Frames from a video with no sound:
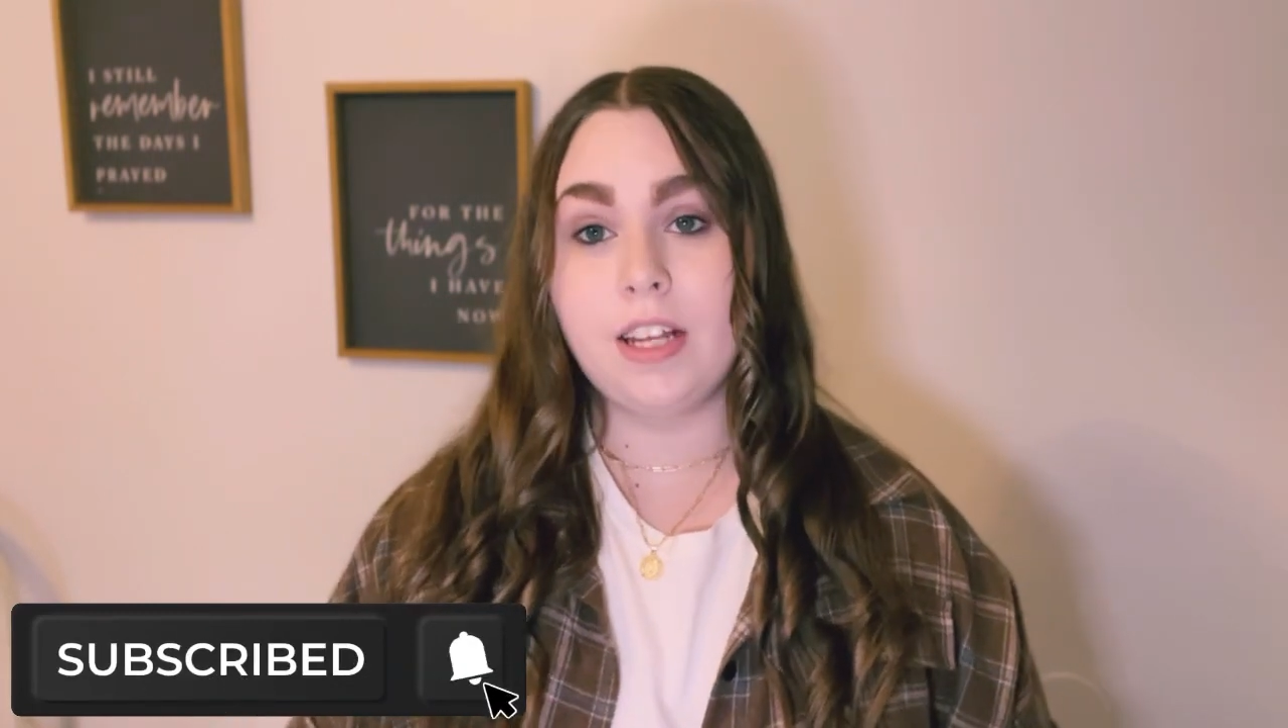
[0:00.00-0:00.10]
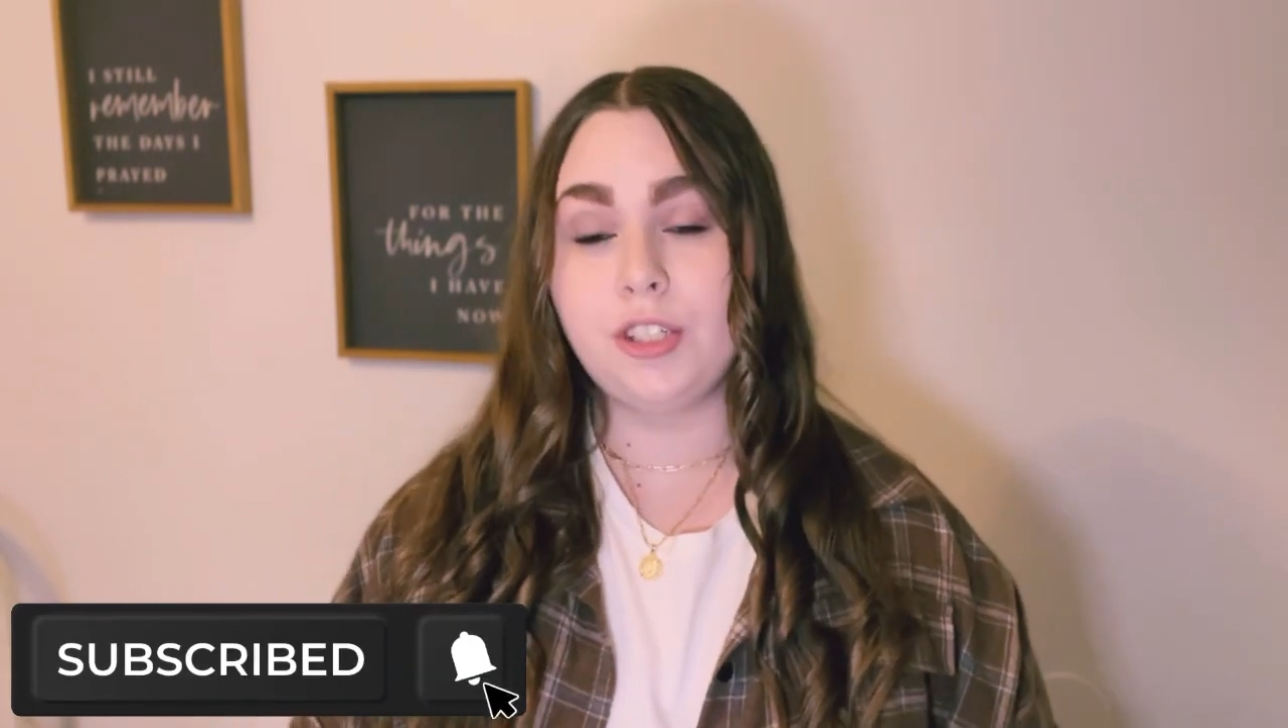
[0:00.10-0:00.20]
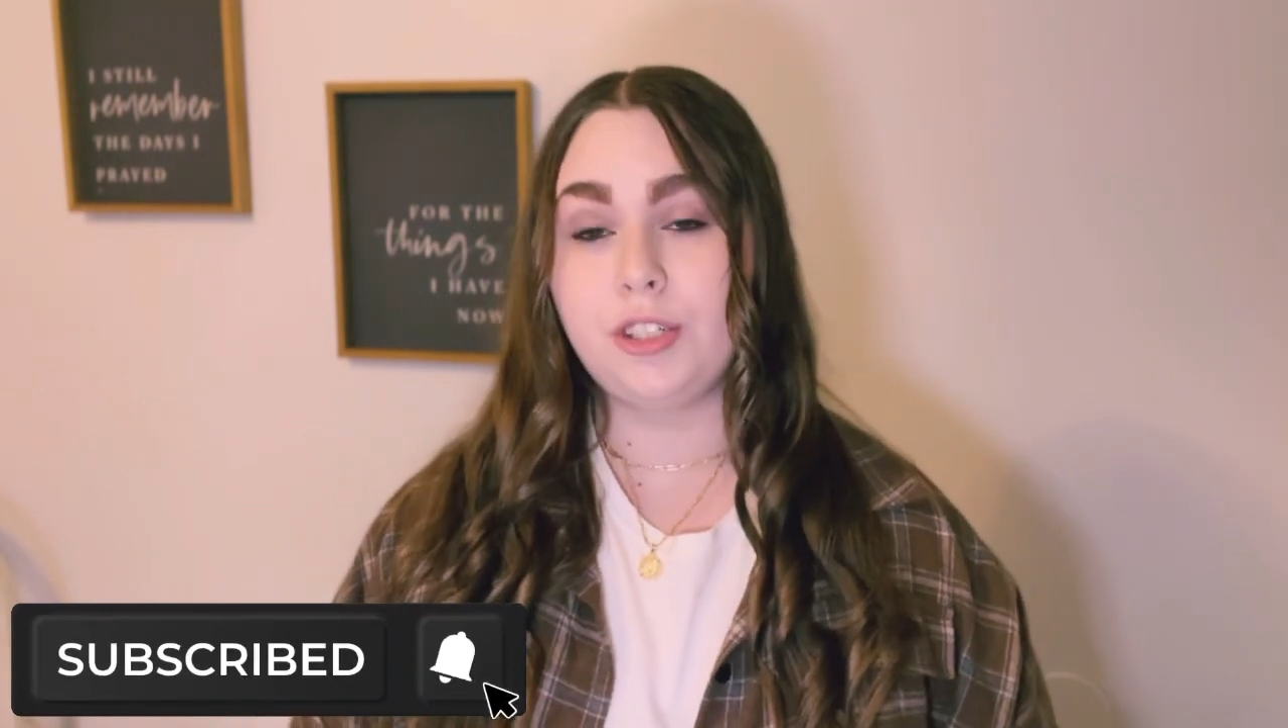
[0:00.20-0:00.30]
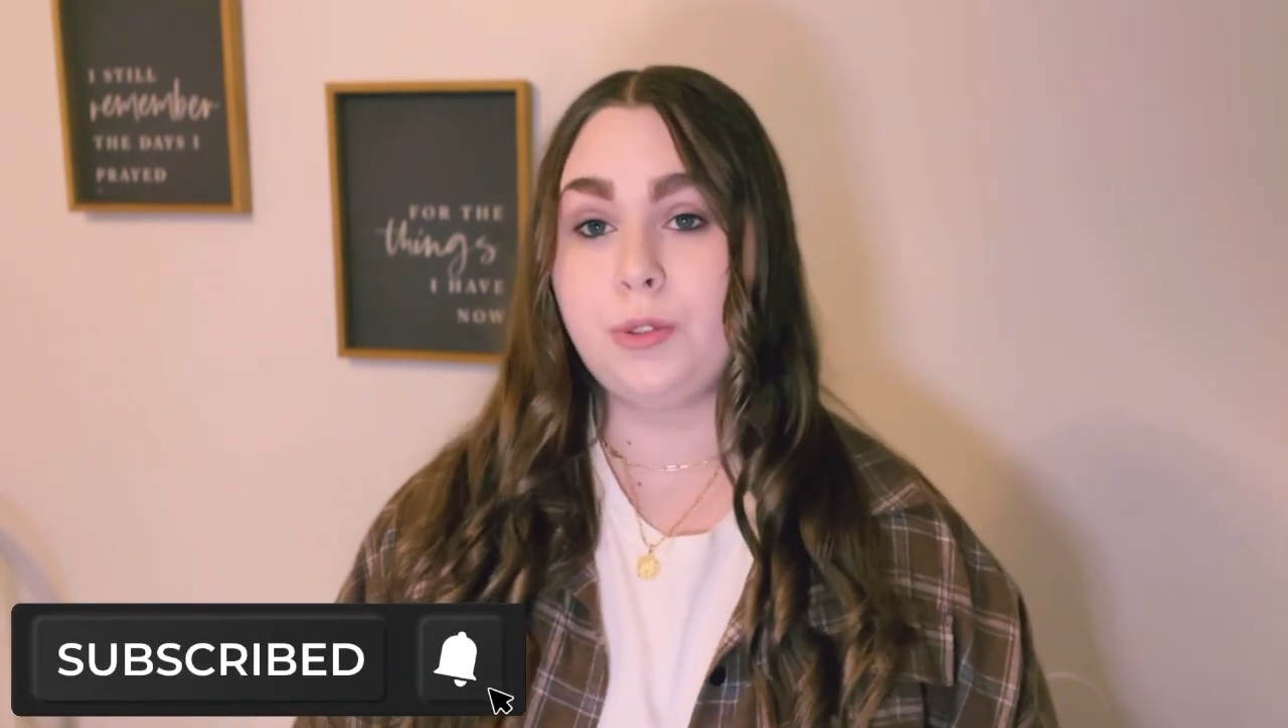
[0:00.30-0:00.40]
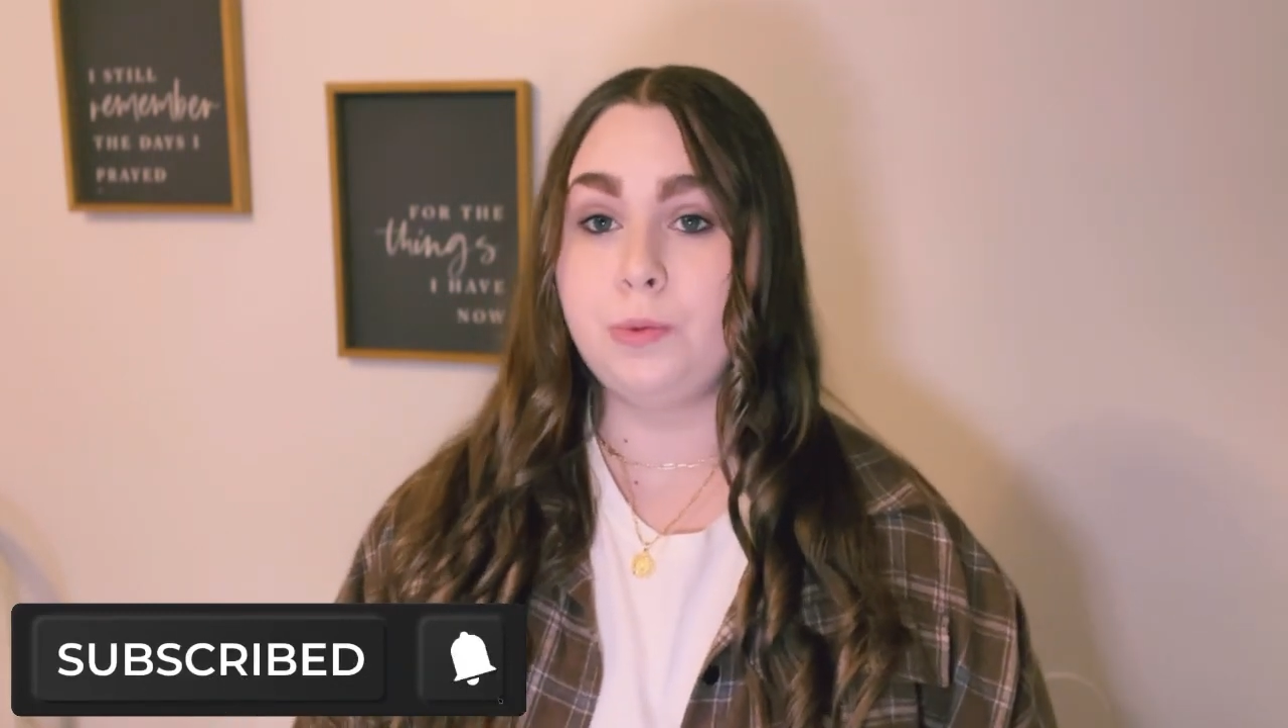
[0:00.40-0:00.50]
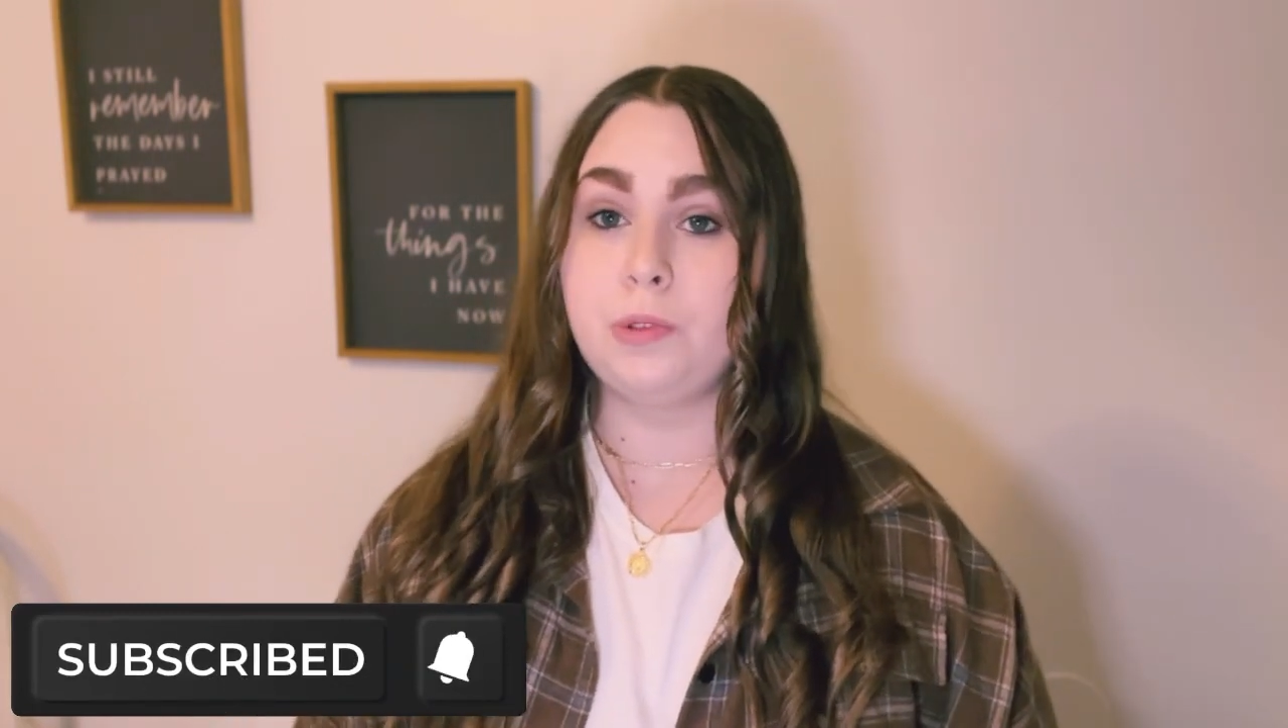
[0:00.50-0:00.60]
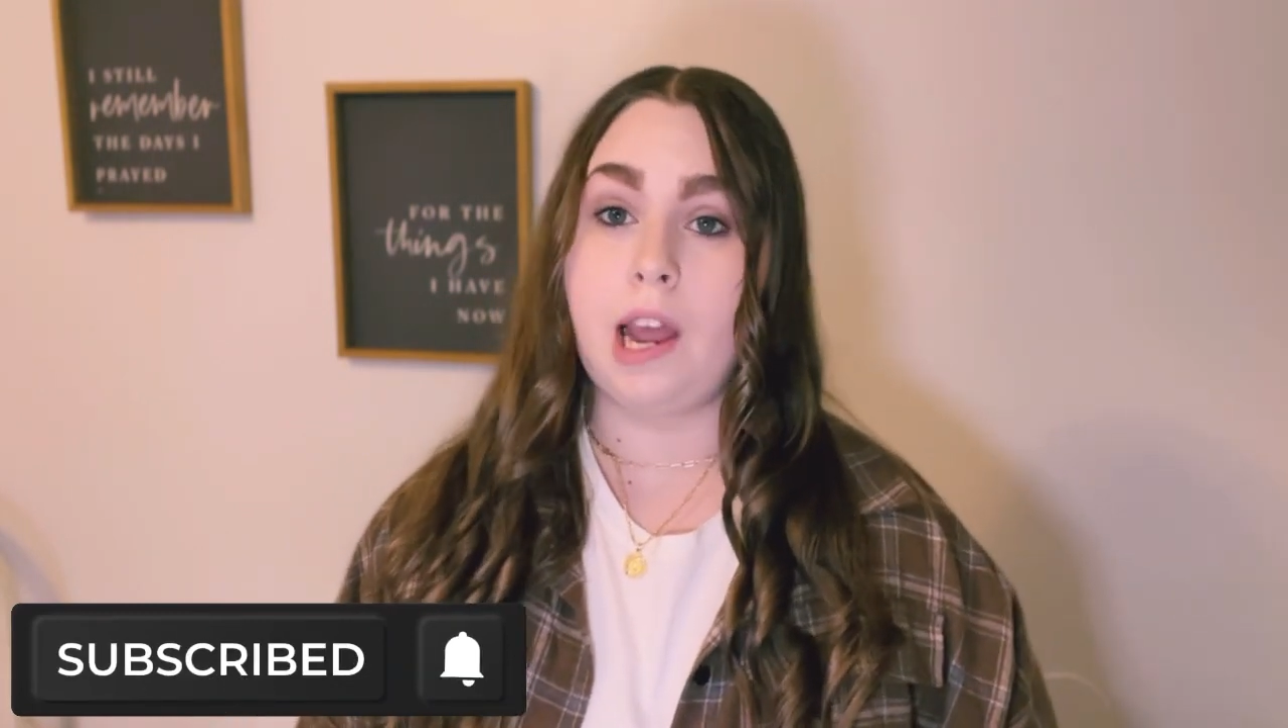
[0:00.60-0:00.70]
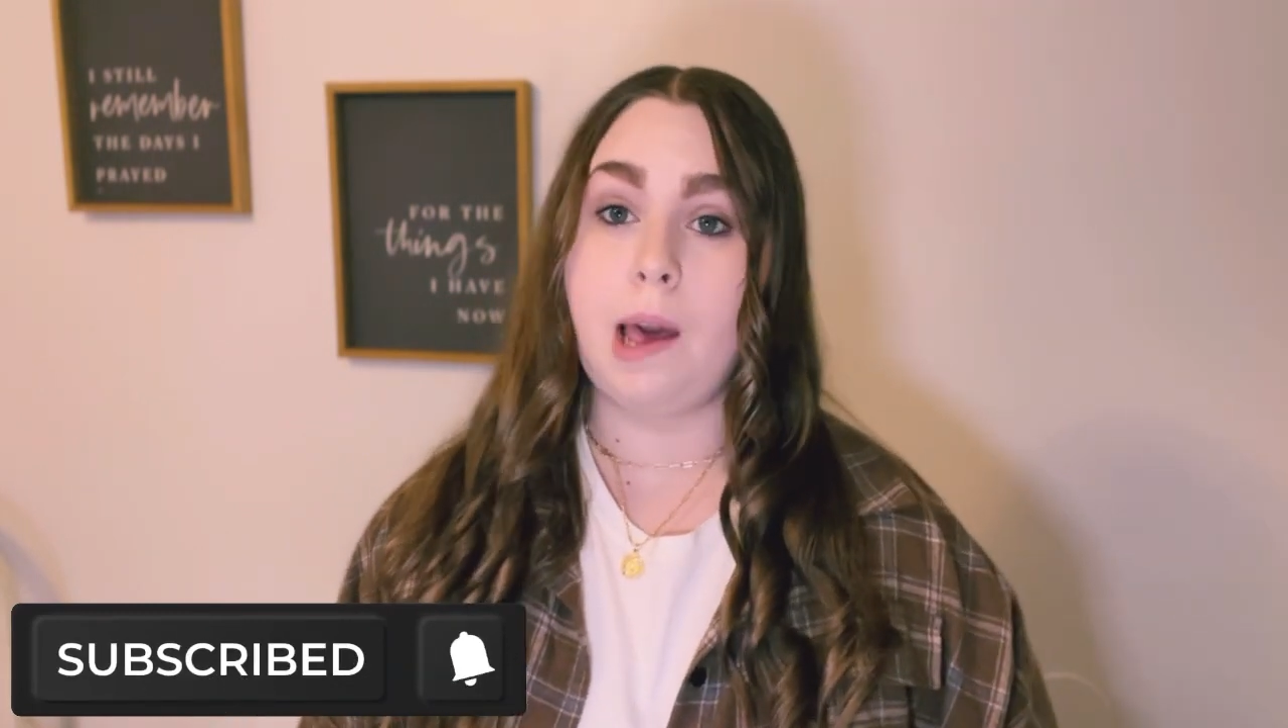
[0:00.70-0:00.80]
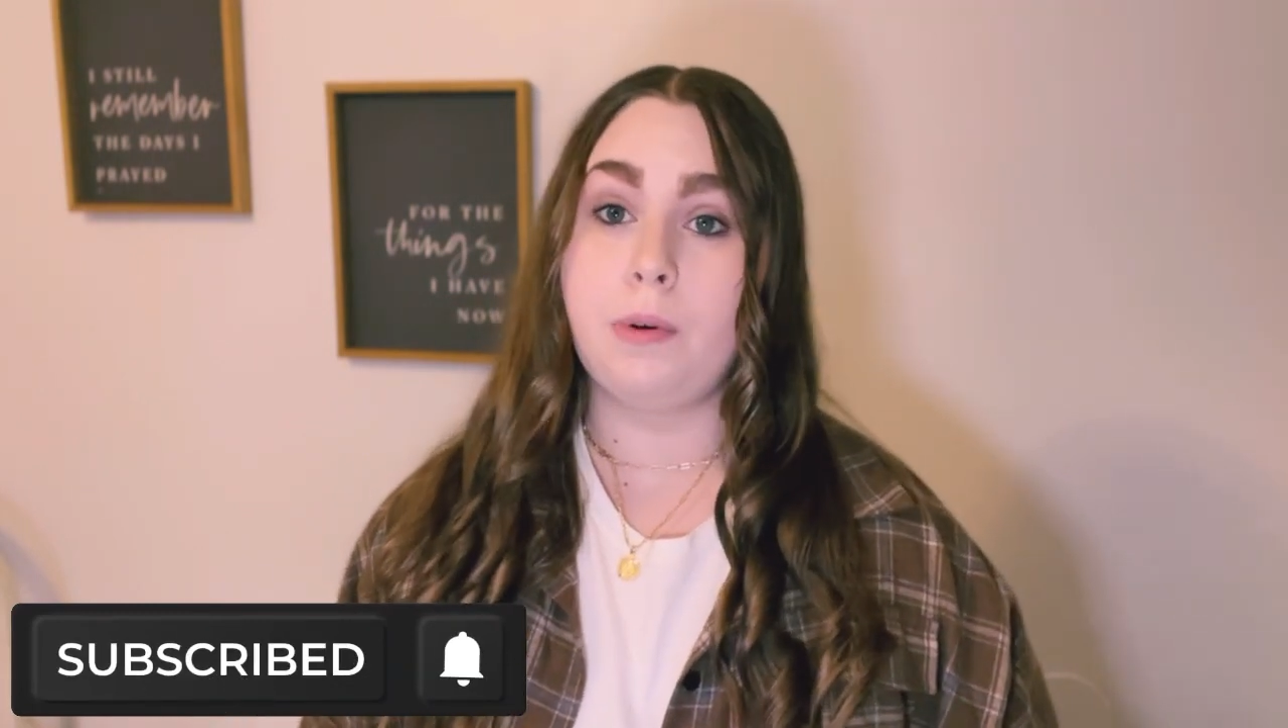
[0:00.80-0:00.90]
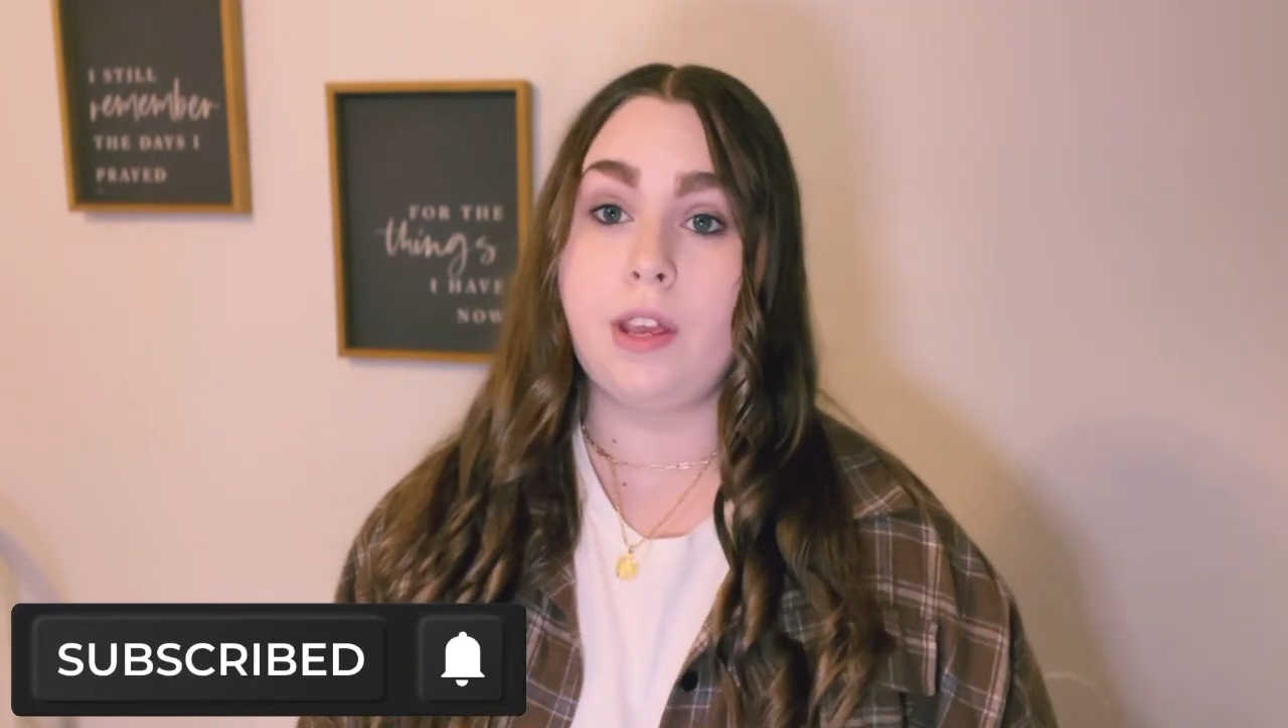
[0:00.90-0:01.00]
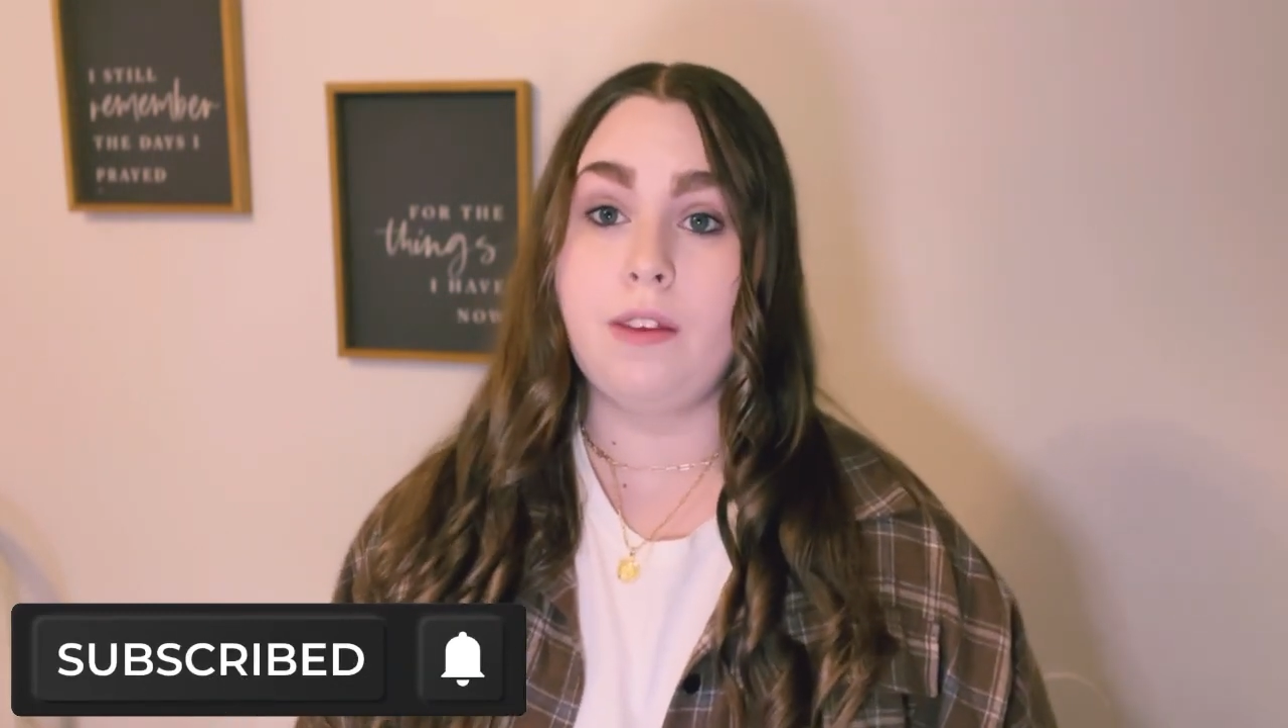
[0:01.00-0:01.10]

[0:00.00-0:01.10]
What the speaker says: subscriber